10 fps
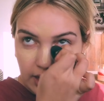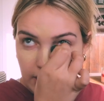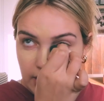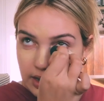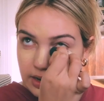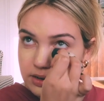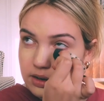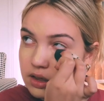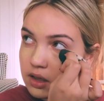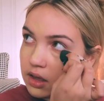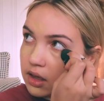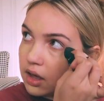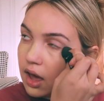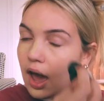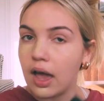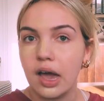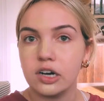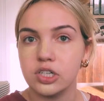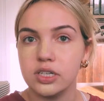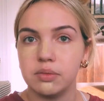and I
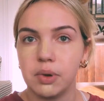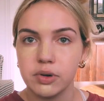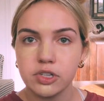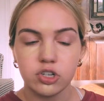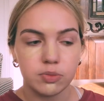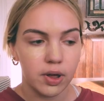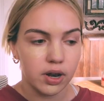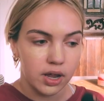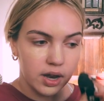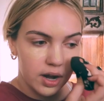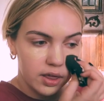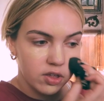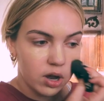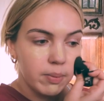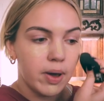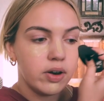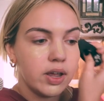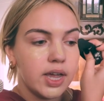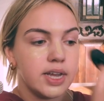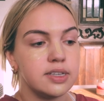actually did my research about it and I thought about
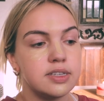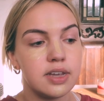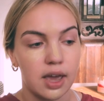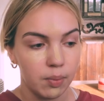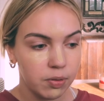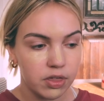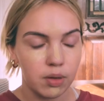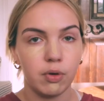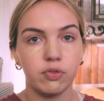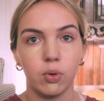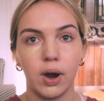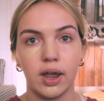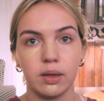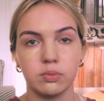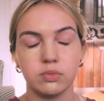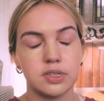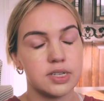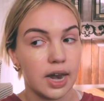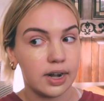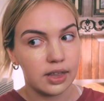it in depth before I
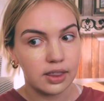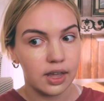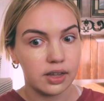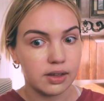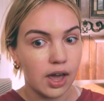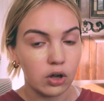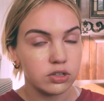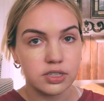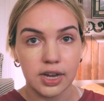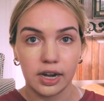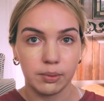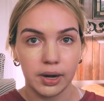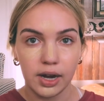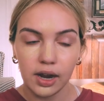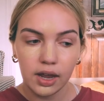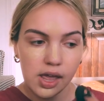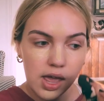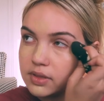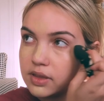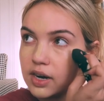said anything else to anybody.
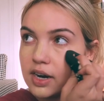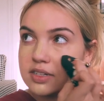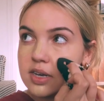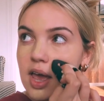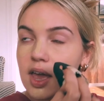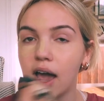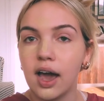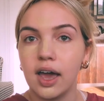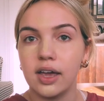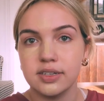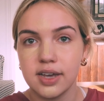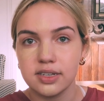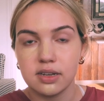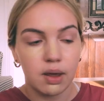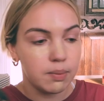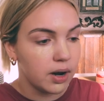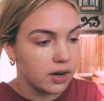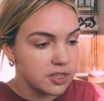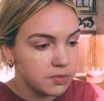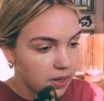The next day, I texted my
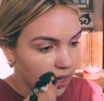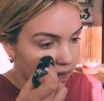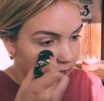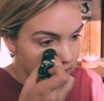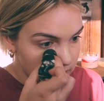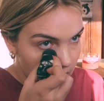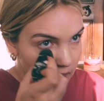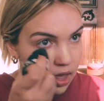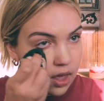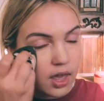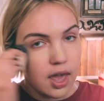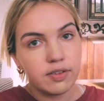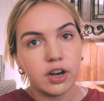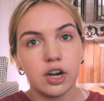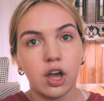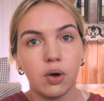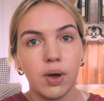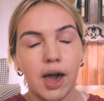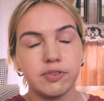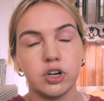parents because, if you didn't know,
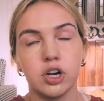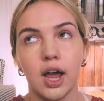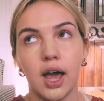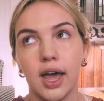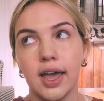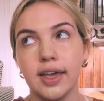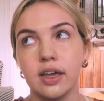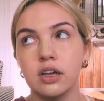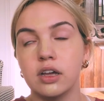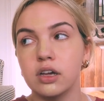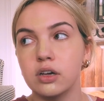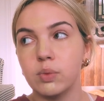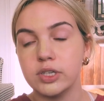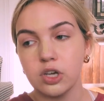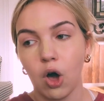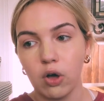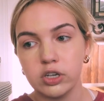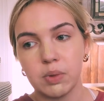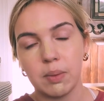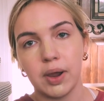after I went to college, my